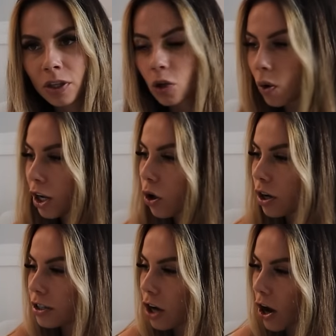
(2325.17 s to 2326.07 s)
You want to go
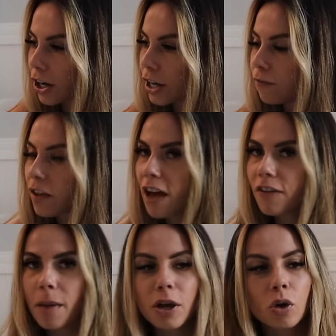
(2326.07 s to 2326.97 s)
to Target, Fluff?
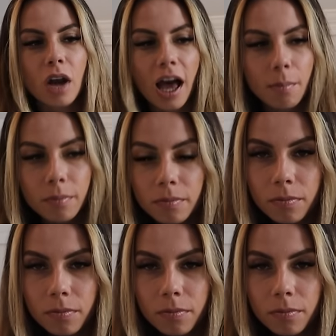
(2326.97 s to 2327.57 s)
How about you, Lam?